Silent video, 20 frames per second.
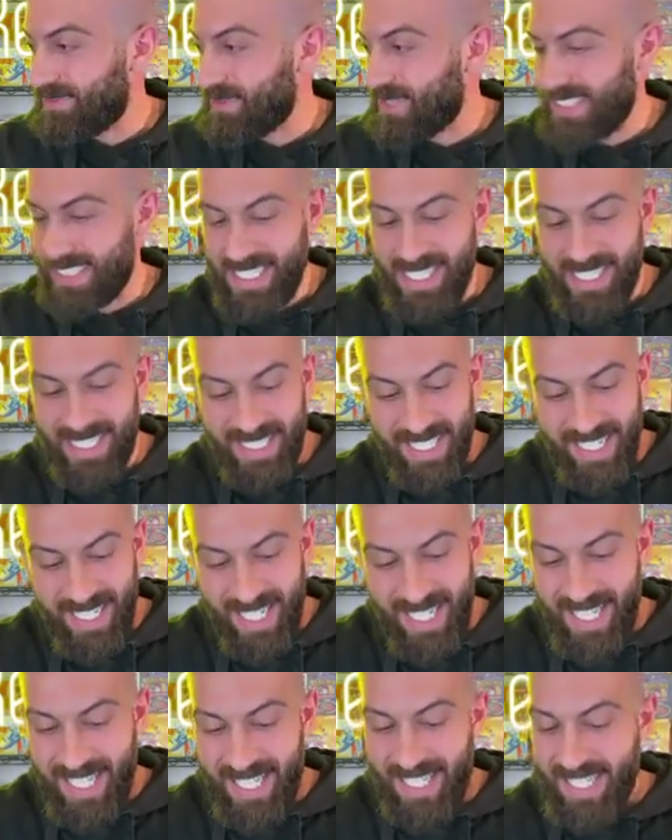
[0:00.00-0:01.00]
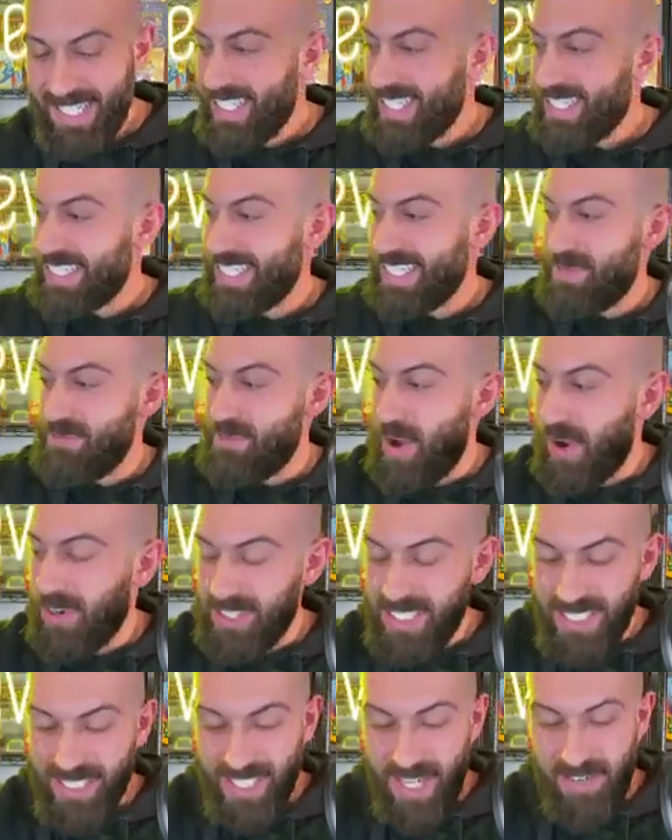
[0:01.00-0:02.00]
seeing the
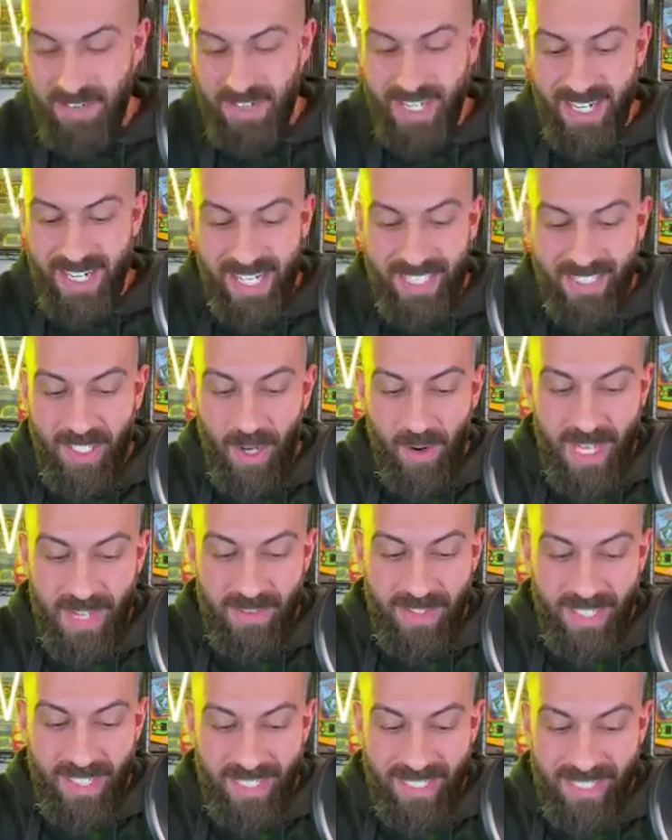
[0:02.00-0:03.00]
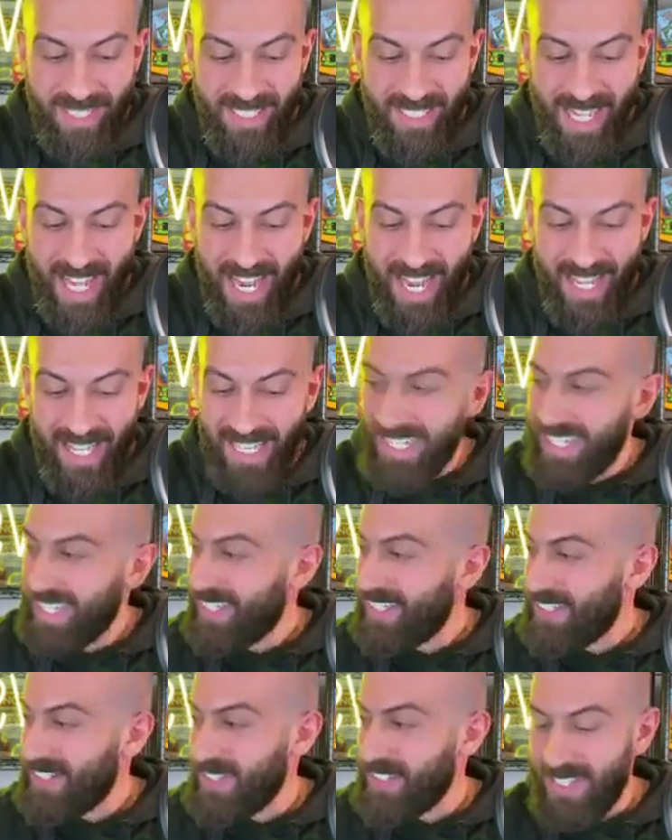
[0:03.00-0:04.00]
emojis coming in. I don't even need to say it.
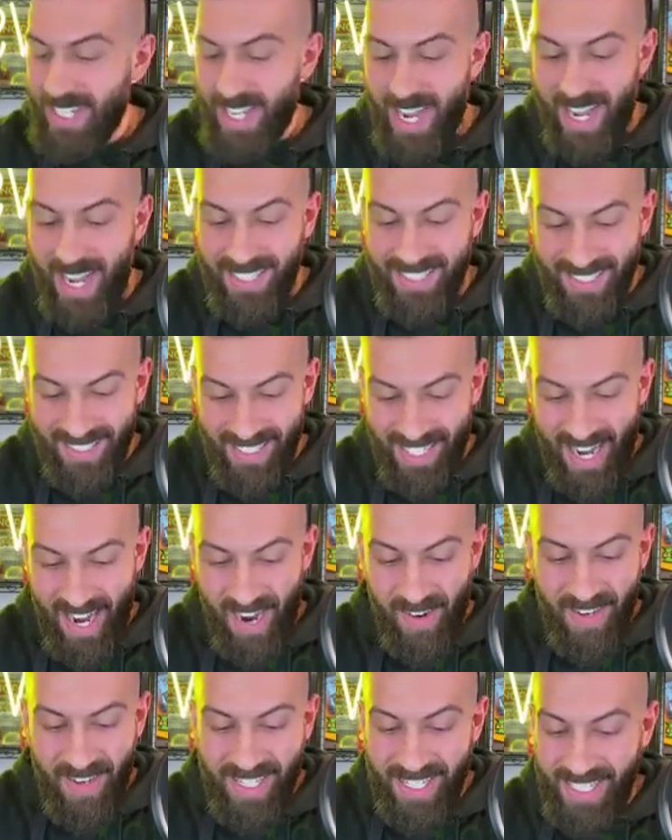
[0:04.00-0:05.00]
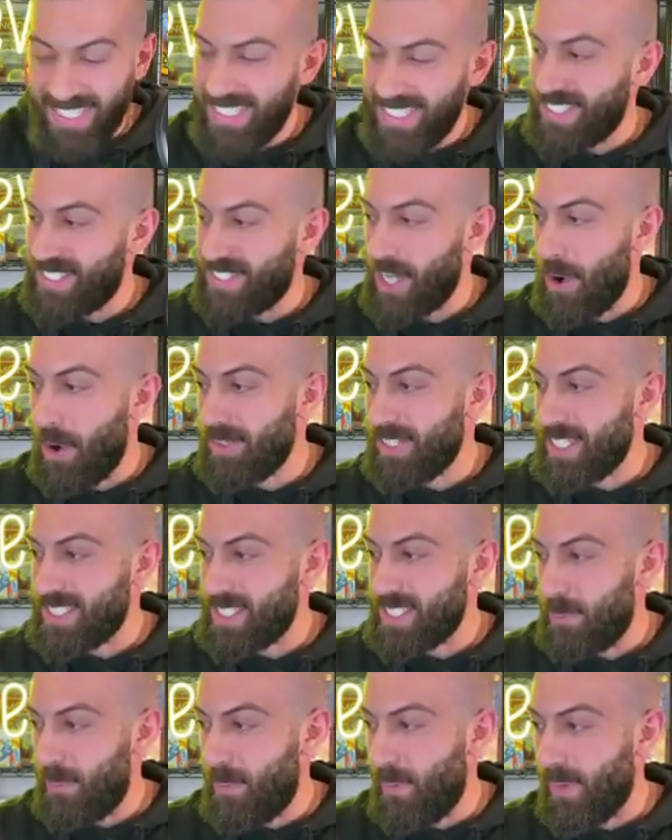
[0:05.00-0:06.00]
You guys, here it is, showing the
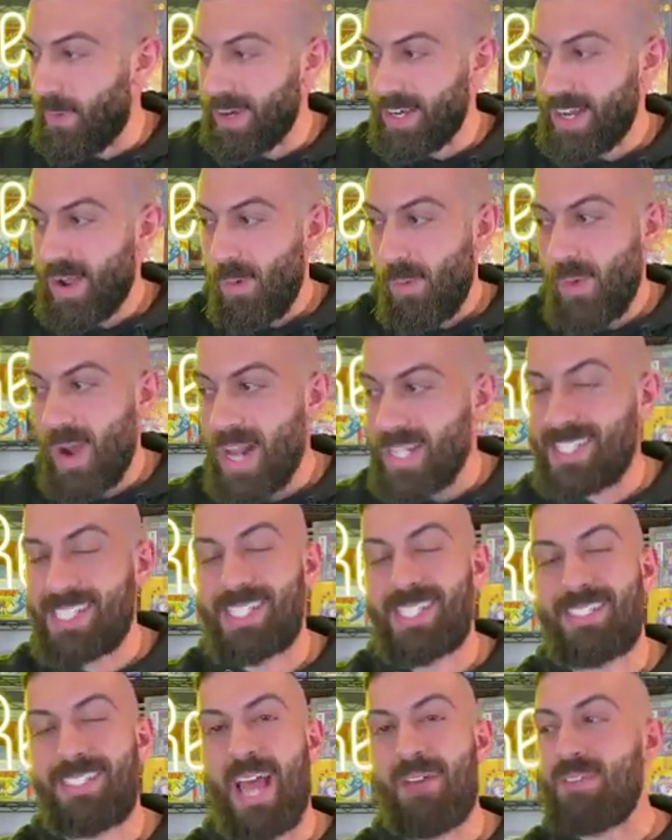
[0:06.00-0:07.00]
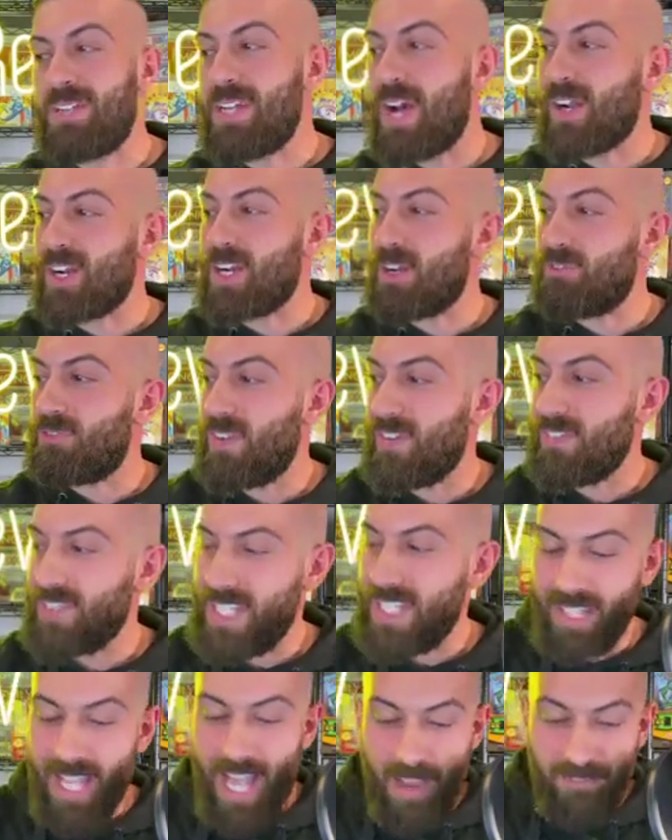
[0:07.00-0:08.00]
support. We're at
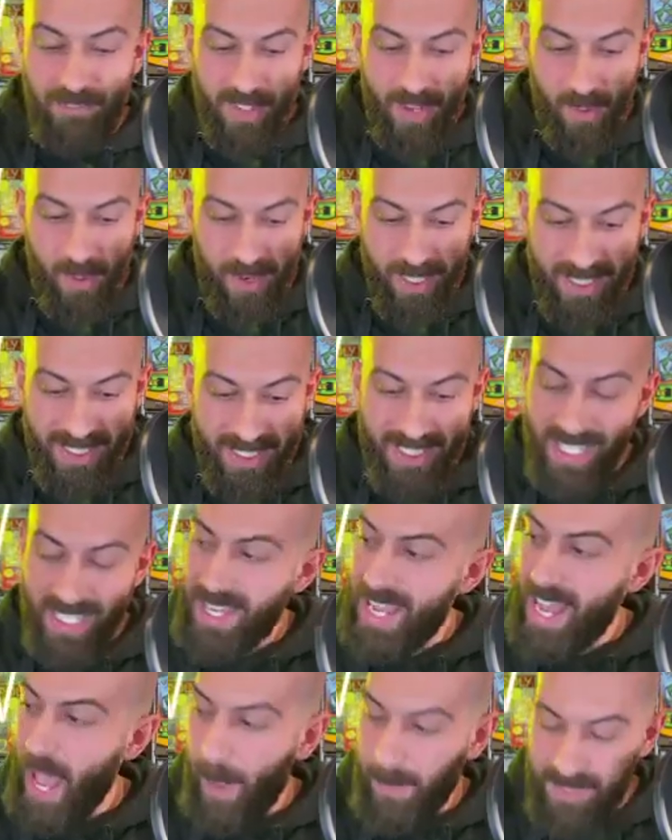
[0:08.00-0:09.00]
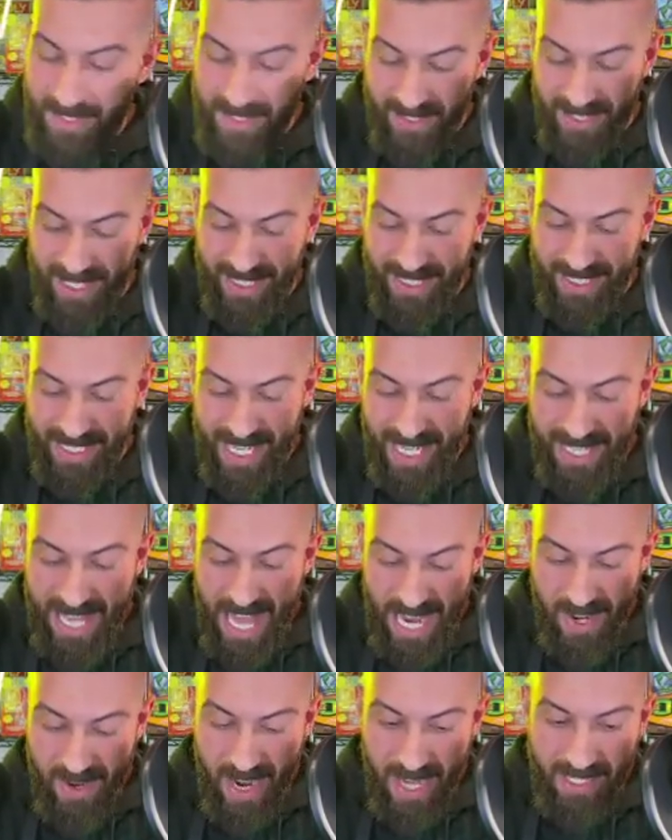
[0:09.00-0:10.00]
750 live viewers. Absolutely insane.
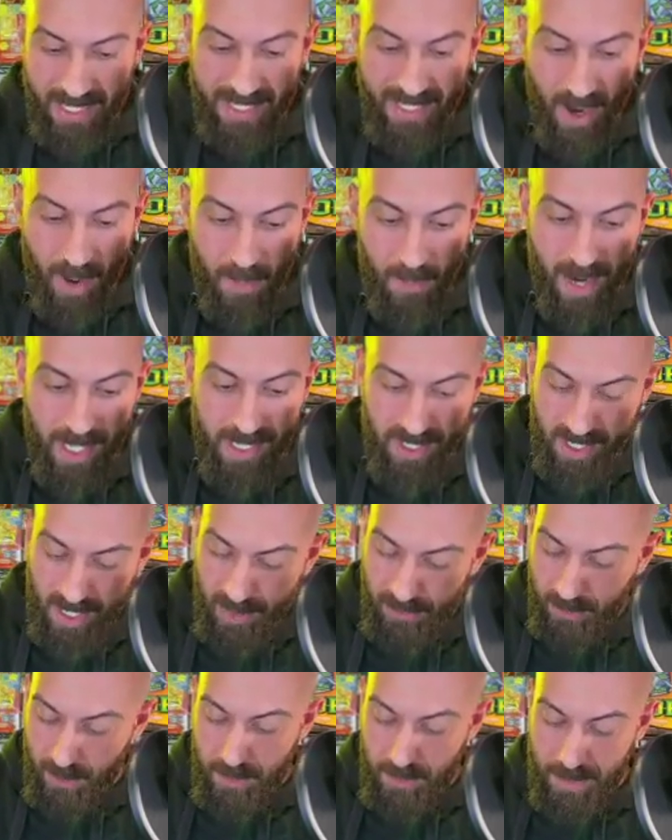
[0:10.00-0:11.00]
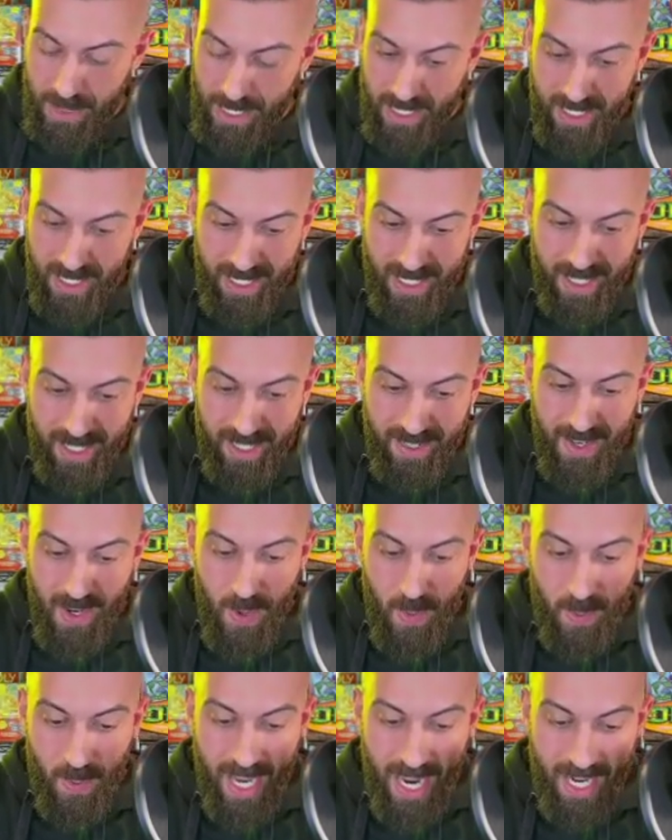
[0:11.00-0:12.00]
Thank you guys so much for being here.
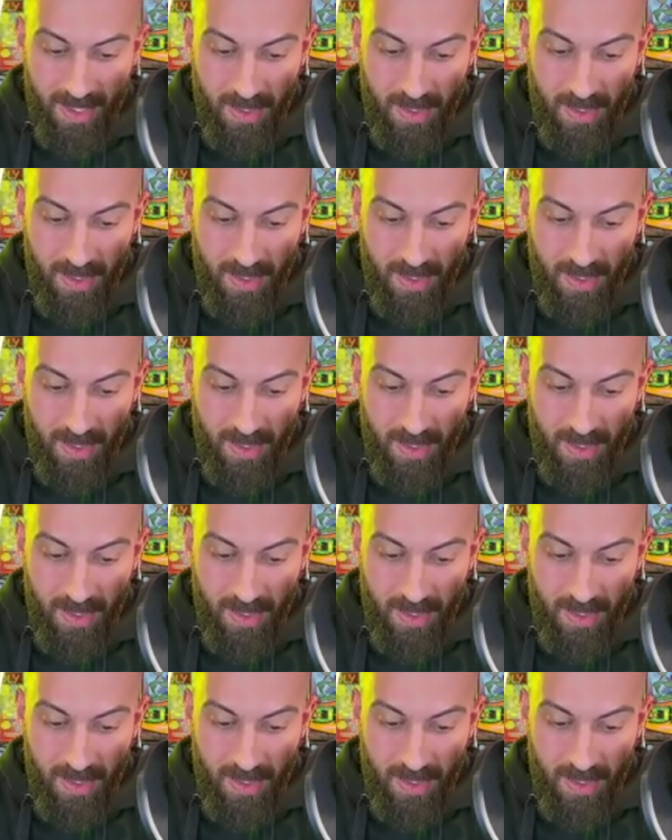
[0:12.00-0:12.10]
We got a